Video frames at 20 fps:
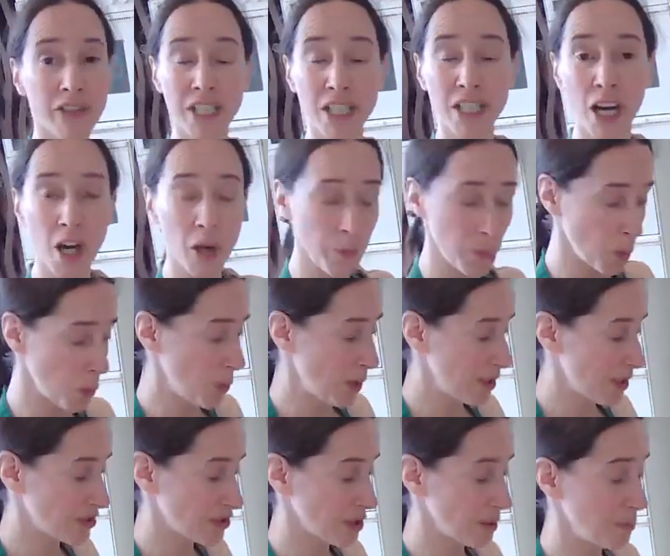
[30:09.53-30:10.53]
it up
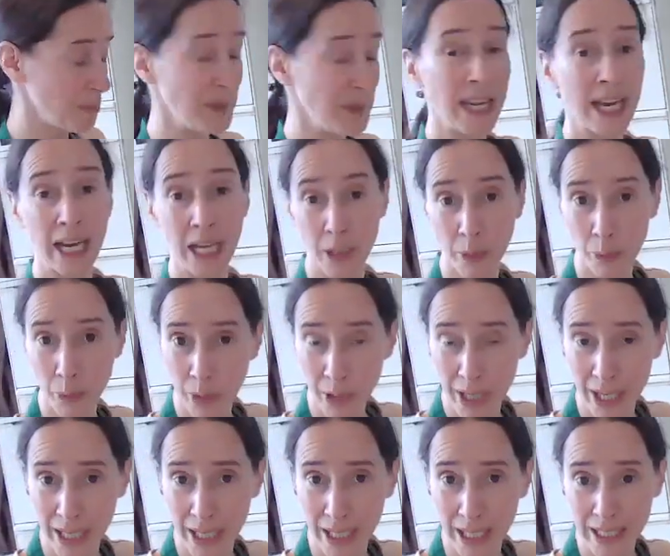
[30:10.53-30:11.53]
with some naan
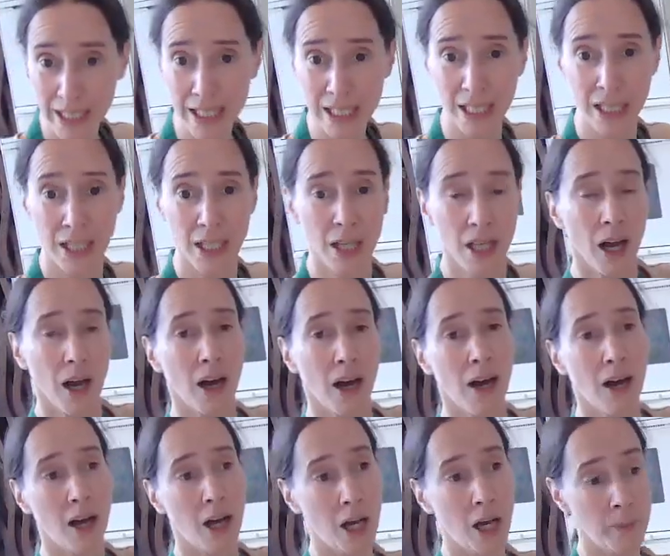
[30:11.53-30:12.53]
bread.
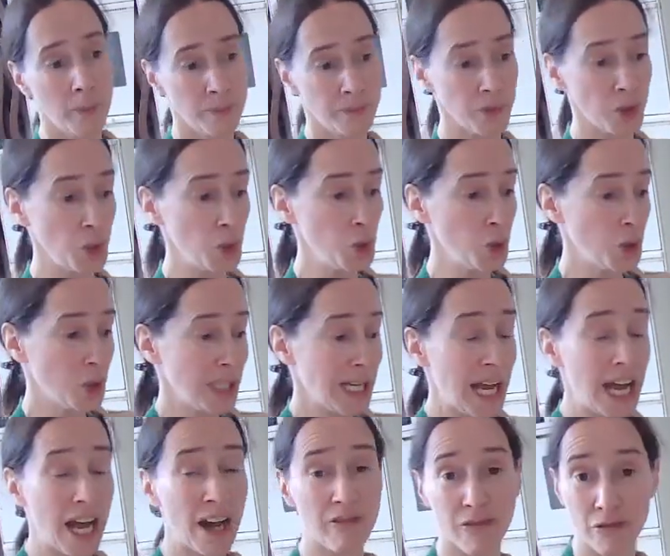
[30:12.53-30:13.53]
You could
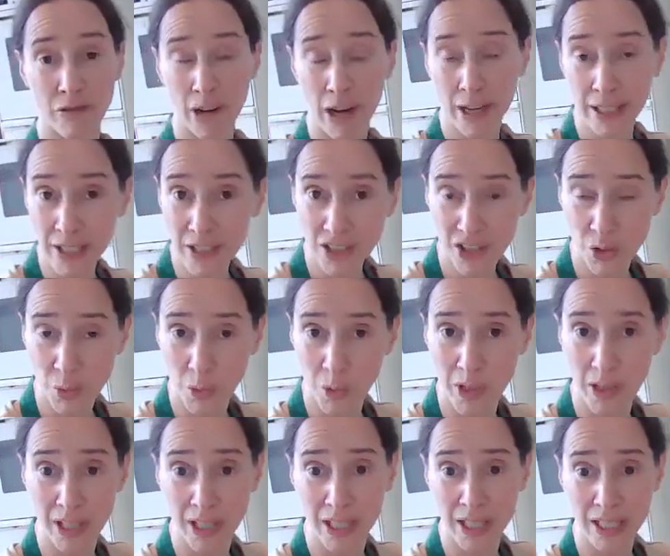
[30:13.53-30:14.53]
have rice
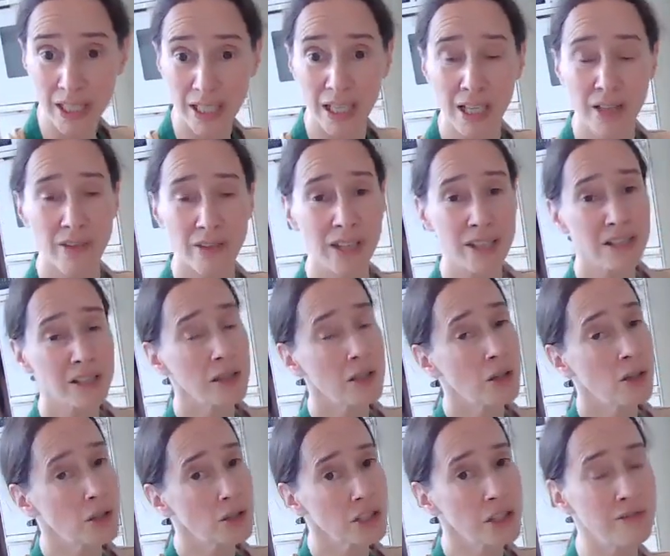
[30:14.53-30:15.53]
with it. There's
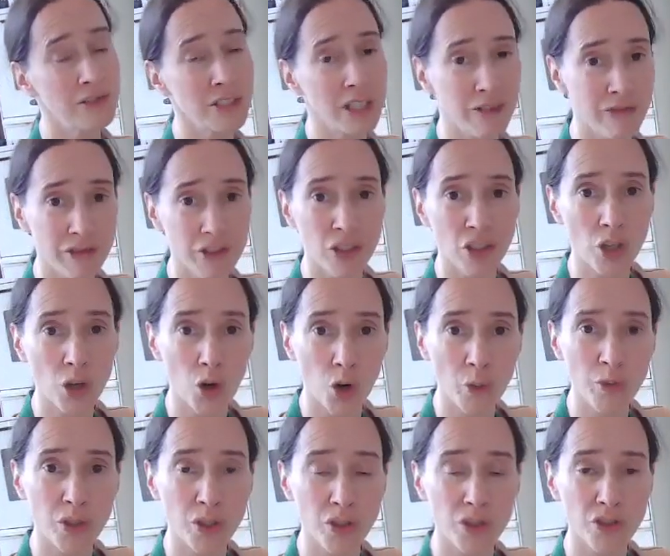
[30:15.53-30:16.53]
lots of different
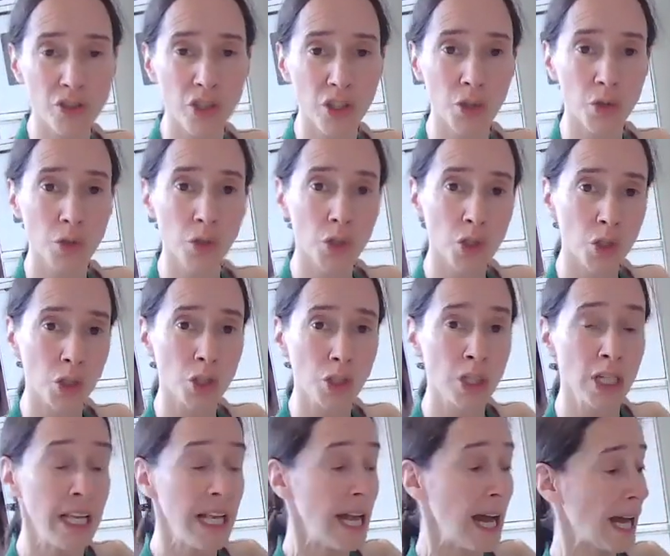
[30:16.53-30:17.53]
options that you
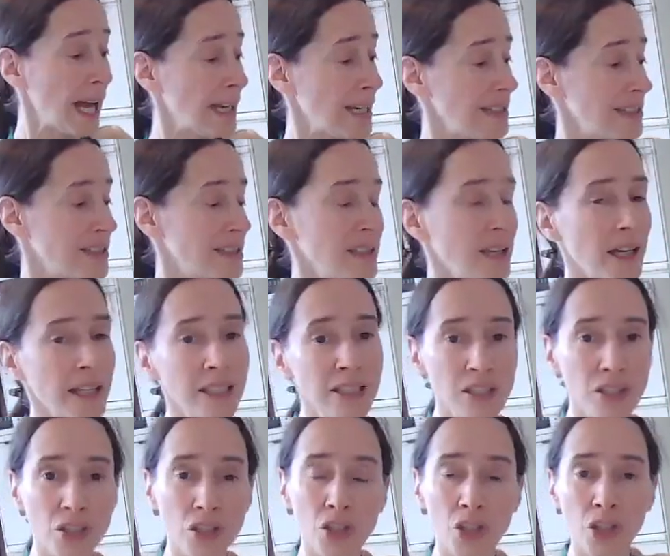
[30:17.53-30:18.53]
could, and it's
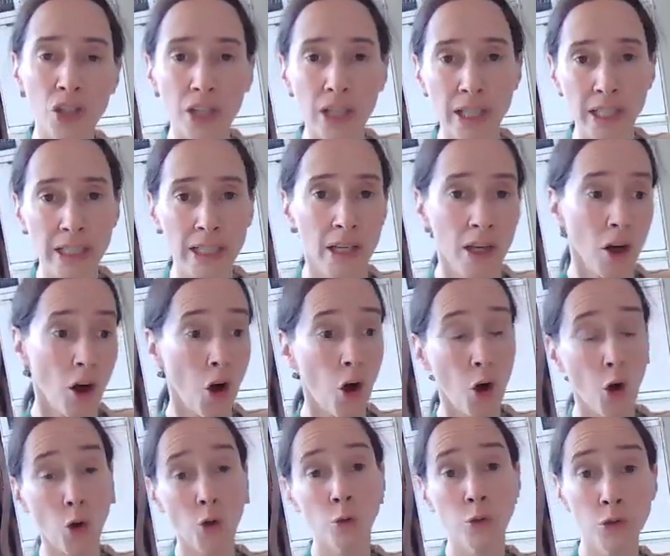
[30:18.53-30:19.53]
nice to try
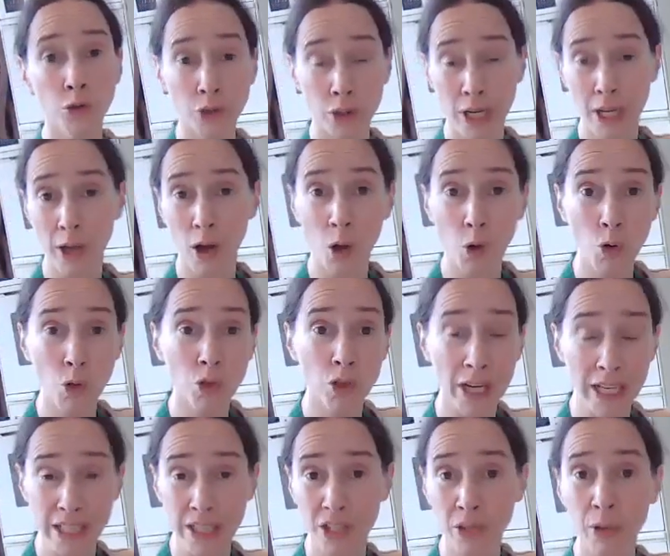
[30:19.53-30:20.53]
whole
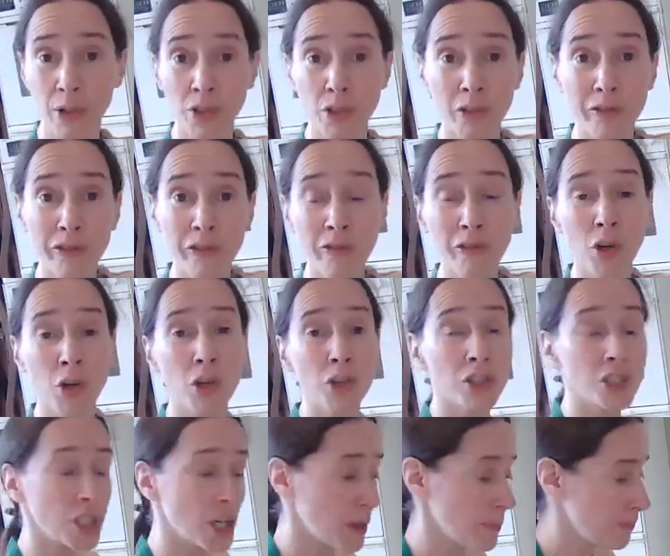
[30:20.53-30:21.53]
grain as well. So if you've
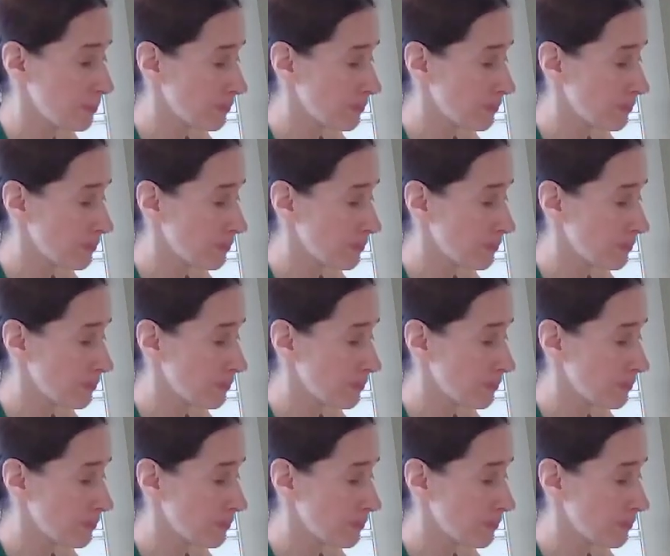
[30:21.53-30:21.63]
got